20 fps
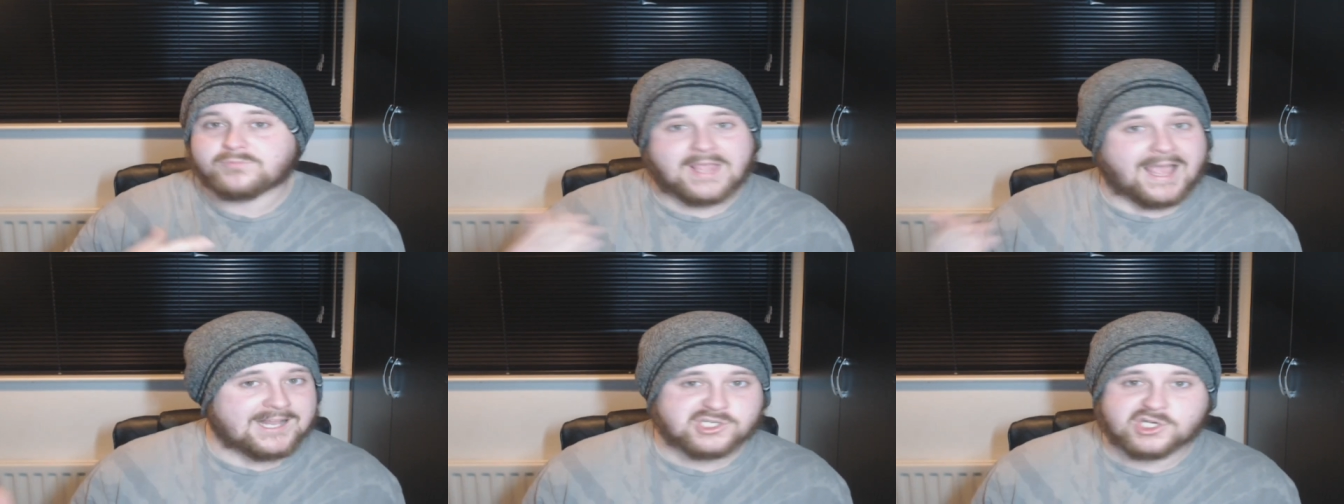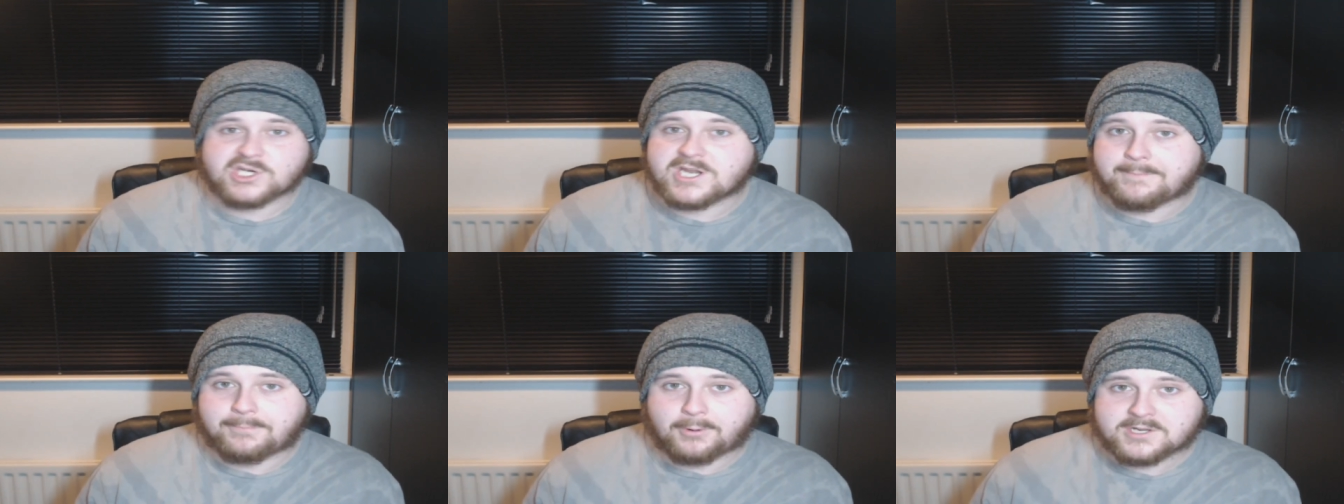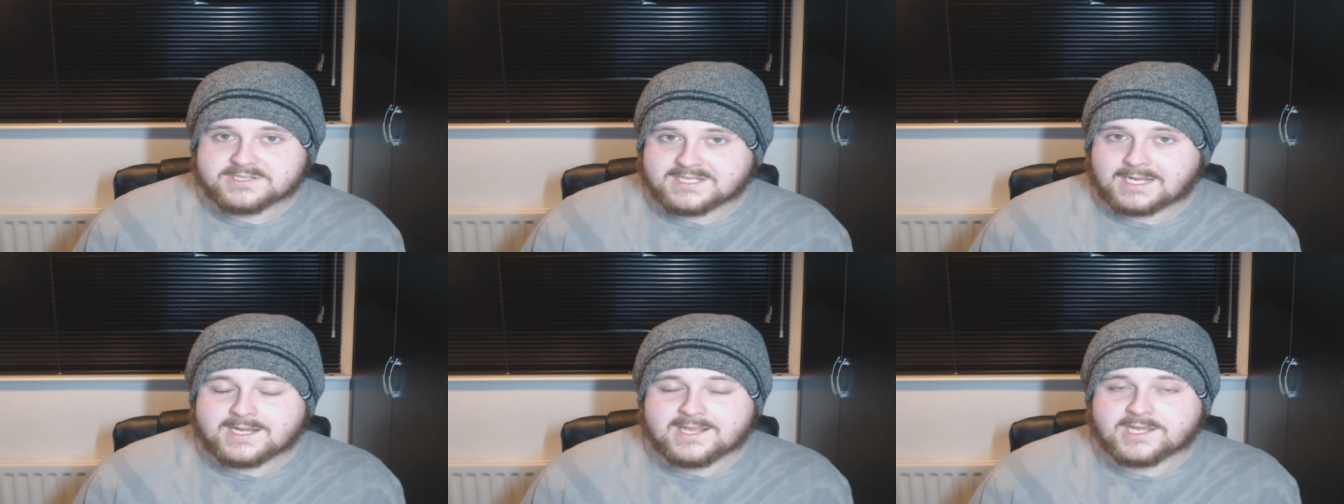actually a
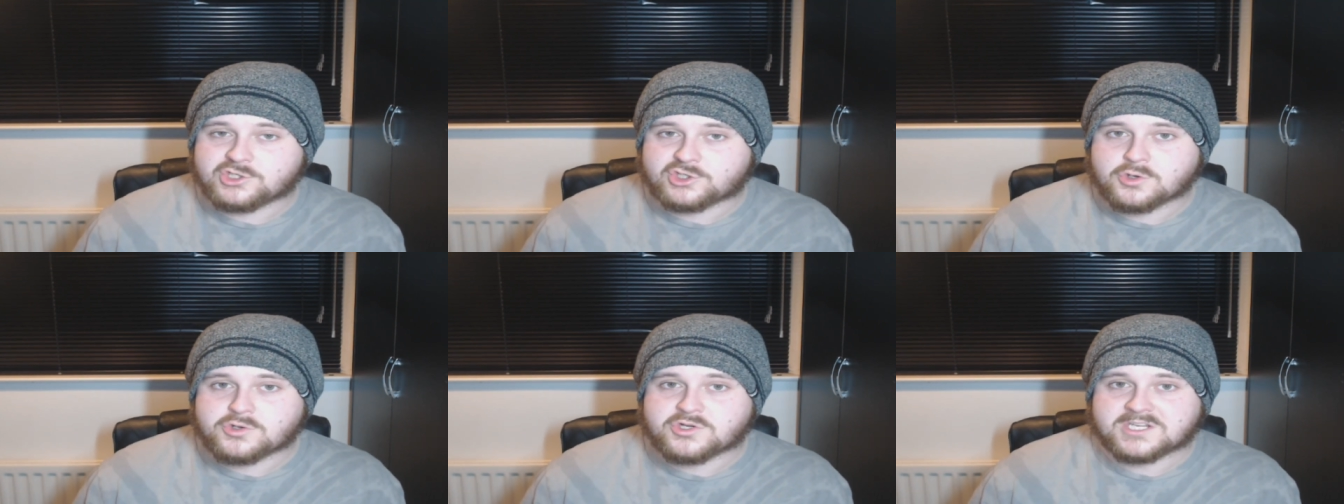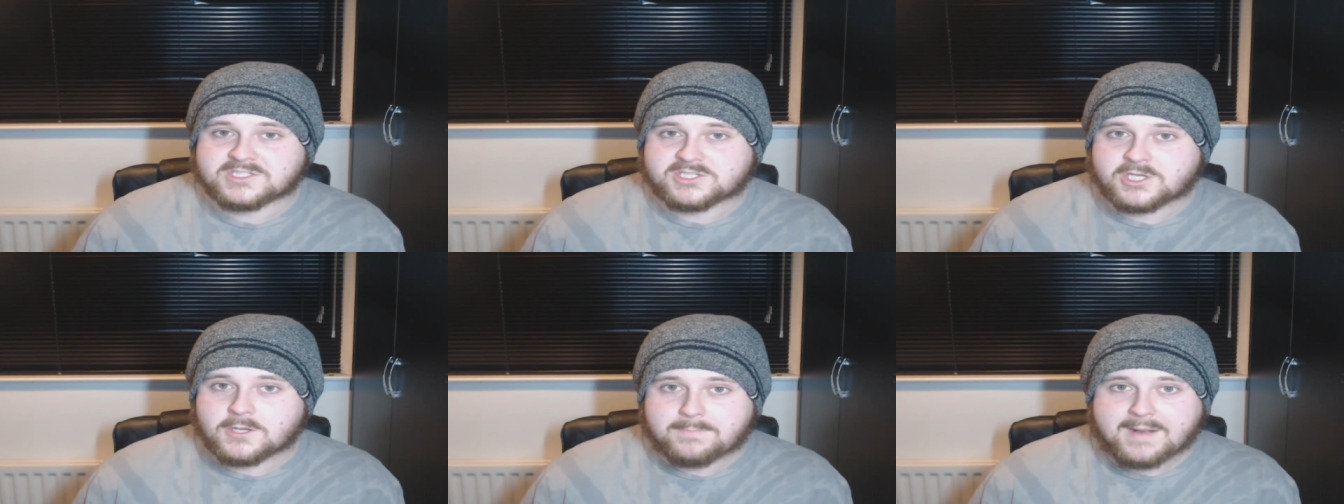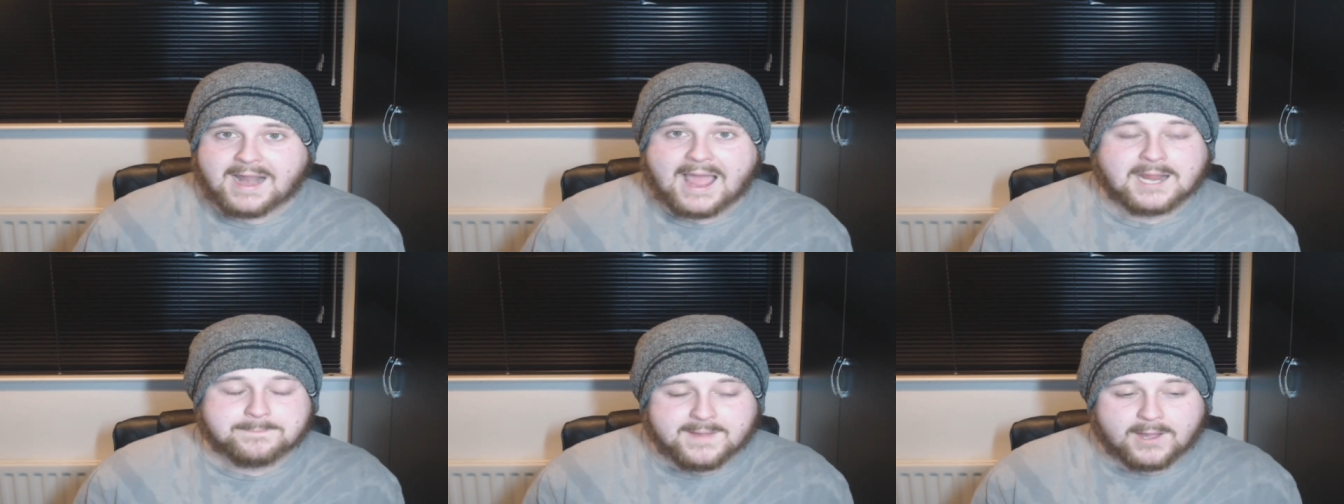Brazilian Jiu-Jitsu
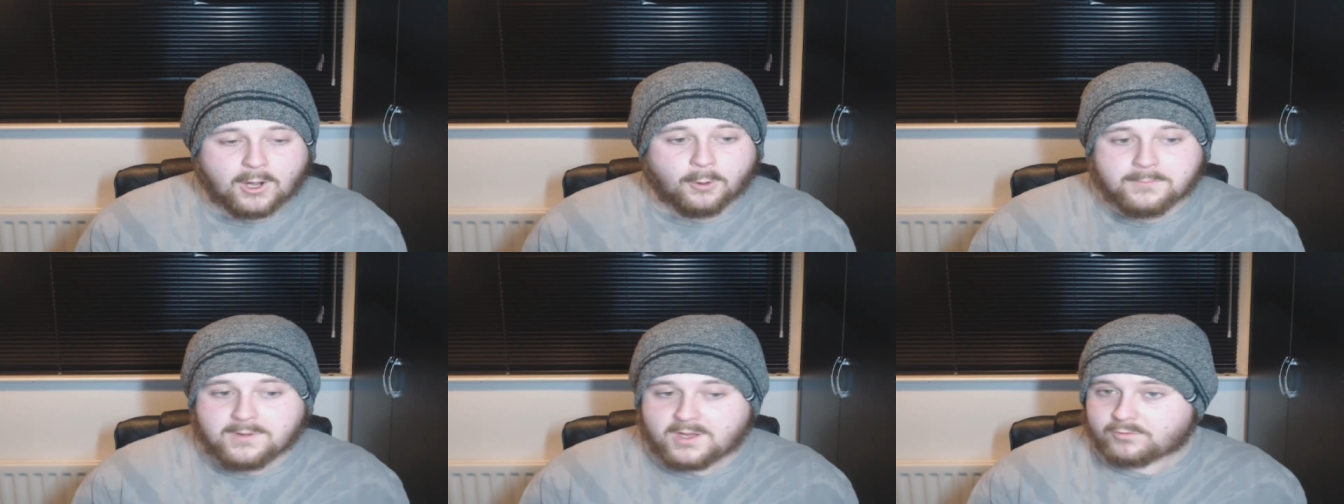black belt,